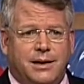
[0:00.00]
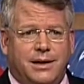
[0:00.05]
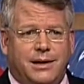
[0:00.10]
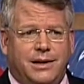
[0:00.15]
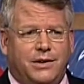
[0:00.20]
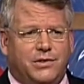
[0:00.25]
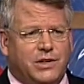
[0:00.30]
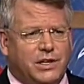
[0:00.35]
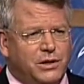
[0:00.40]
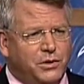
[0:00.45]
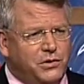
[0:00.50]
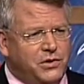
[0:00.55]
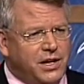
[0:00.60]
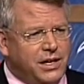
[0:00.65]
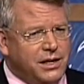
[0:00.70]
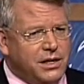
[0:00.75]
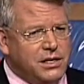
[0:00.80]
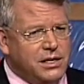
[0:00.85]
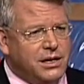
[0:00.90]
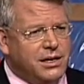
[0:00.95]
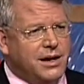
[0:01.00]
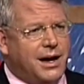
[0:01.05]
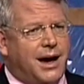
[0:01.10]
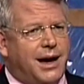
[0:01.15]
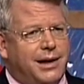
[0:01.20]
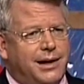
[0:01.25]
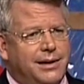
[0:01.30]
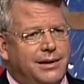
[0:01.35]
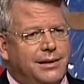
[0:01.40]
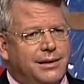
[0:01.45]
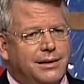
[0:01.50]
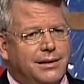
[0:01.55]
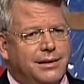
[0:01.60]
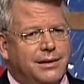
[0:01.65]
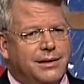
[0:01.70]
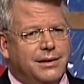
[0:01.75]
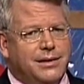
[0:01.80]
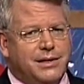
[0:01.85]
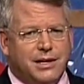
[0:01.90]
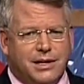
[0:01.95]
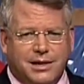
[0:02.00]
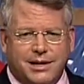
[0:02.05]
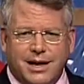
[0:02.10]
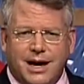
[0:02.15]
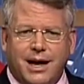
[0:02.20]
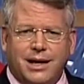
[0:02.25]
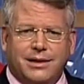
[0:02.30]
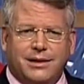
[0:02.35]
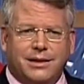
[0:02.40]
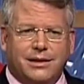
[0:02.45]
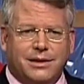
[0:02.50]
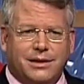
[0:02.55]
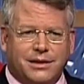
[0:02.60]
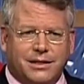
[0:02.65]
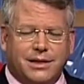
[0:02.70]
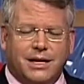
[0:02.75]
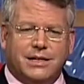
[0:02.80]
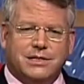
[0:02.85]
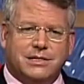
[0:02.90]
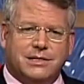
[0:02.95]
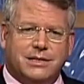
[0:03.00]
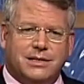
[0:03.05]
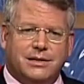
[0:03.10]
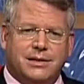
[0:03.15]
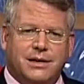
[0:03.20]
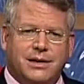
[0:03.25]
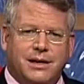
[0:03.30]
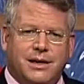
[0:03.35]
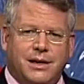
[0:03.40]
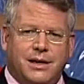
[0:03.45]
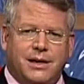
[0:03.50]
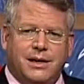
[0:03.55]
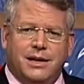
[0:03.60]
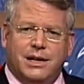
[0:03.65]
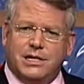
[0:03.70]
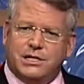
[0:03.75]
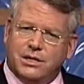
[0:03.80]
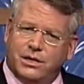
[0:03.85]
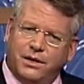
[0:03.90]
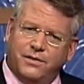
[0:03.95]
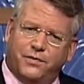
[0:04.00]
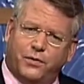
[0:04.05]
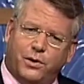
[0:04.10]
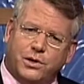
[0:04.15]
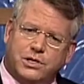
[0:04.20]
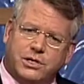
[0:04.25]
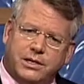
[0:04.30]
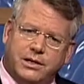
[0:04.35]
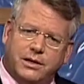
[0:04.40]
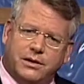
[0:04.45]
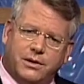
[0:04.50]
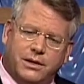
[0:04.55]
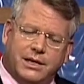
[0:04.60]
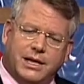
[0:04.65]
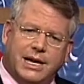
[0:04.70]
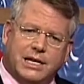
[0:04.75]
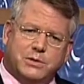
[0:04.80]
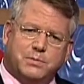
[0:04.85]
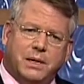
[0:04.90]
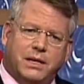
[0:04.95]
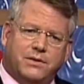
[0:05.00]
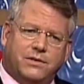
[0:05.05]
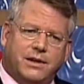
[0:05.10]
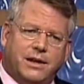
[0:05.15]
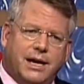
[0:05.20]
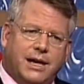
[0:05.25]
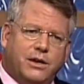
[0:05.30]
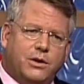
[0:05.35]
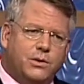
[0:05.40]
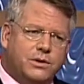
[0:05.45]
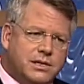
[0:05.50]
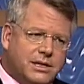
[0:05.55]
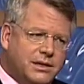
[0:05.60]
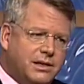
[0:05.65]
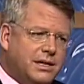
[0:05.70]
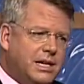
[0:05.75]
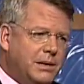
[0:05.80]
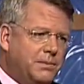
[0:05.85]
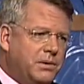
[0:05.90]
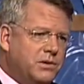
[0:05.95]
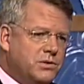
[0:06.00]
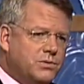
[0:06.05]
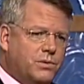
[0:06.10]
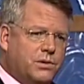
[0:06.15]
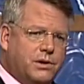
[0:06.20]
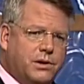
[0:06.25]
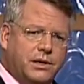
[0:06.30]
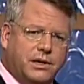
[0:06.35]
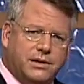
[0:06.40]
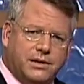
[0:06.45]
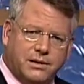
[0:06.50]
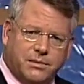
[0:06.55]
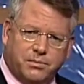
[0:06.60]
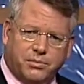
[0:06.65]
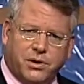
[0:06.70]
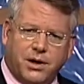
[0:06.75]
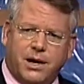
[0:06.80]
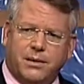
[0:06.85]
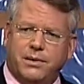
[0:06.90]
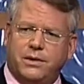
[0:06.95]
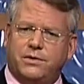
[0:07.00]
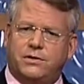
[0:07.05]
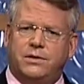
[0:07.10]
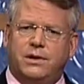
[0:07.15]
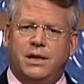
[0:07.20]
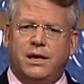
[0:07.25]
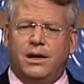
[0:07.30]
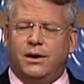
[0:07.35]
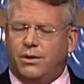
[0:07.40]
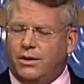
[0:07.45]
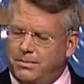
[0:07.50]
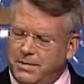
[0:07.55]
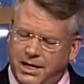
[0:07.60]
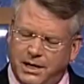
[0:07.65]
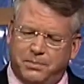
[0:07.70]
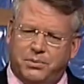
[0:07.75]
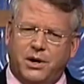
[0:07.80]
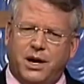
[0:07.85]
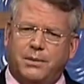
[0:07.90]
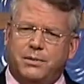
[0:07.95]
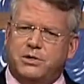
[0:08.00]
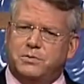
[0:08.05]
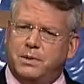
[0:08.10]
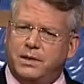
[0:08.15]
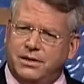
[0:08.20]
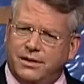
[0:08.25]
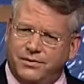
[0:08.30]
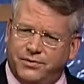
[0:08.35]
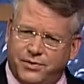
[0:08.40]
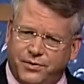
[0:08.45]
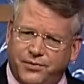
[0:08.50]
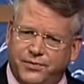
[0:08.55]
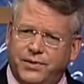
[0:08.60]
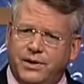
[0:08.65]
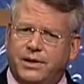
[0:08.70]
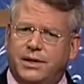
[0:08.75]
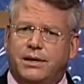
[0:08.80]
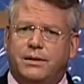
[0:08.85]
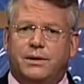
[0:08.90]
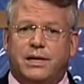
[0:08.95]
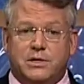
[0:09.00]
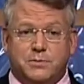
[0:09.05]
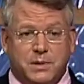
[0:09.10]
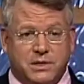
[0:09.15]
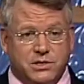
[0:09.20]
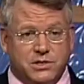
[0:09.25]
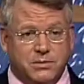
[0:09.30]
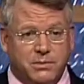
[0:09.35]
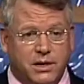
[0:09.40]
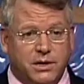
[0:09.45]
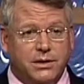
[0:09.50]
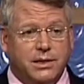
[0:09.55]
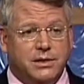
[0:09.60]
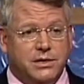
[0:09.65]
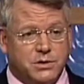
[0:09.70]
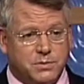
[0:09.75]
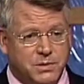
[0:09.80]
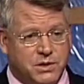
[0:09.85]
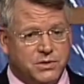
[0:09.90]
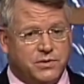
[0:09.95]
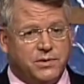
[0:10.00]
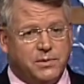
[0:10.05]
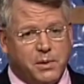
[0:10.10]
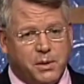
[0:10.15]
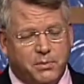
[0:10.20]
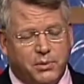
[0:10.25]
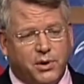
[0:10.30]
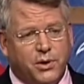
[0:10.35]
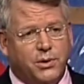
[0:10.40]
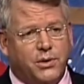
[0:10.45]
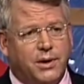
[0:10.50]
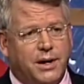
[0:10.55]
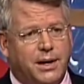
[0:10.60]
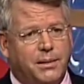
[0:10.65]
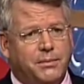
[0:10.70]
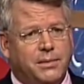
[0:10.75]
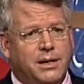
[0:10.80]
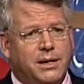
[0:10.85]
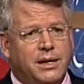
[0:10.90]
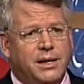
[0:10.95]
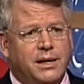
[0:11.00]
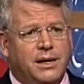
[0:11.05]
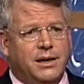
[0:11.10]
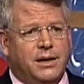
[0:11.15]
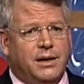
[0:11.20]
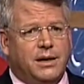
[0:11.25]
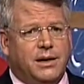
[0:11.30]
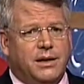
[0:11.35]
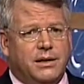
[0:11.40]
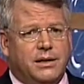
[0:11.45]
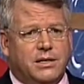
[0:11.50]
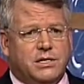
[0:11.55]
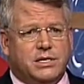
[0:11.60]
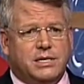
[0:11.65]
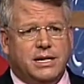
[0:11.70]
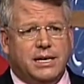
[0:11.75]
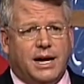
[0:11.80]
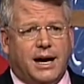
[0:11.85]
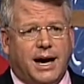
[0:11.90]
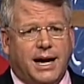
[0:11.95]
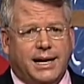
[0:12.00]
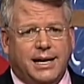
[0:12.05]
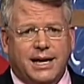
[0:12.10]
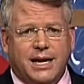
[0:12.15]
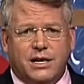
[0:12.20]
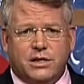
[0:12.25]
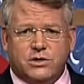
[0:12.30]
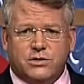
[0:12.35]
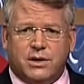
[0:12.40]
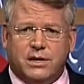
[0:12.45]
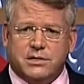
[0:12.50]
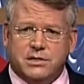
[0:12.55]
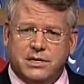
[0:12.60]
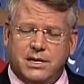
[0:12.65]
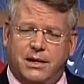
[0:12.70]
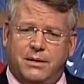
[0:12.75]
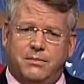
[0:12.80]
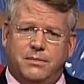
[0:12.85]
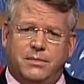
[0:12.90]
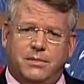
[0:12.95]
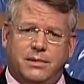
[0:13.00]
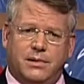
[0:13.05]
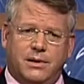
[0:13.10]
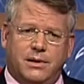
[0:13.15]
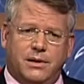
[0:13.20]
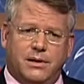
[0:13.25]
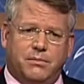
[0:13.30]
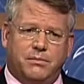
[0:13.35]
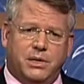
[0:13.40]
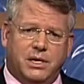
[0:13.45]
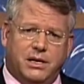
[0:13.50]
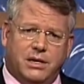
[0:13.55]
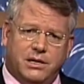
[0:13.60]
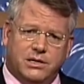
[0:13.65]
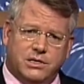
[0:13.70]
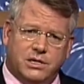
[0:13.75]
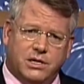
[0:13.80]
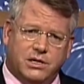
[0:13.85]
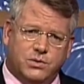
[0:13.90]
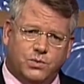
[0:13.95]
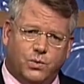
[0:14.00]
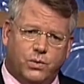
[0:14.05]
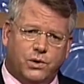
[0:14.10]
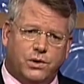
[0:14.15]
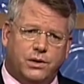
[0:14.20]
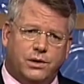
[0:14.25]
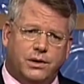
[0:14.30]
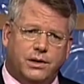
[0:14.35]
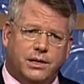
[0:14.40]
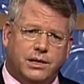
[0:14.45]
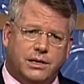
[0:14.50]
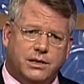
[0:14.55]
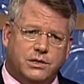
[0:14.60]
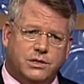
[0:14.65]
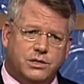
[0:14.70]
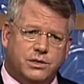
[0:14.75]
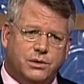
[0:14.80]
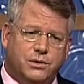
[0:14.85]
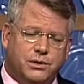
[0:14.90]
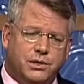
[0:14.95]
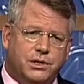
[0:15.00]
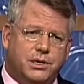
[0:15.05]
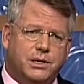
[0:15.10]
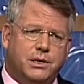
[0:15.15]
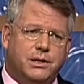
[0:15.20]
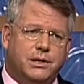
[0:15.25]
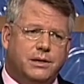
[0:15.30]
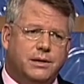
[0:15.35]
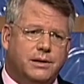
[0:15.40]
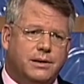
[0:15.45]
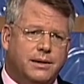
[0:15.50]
And he said, Lieutenant, you got it. You got the lesson. He said, unfortunately, another classmate today who didn't keep his word and didn't promise, or made a promise but didn't fulfill it, has been summarily dismissed from our program. You see, I can't trust him because his word is no good.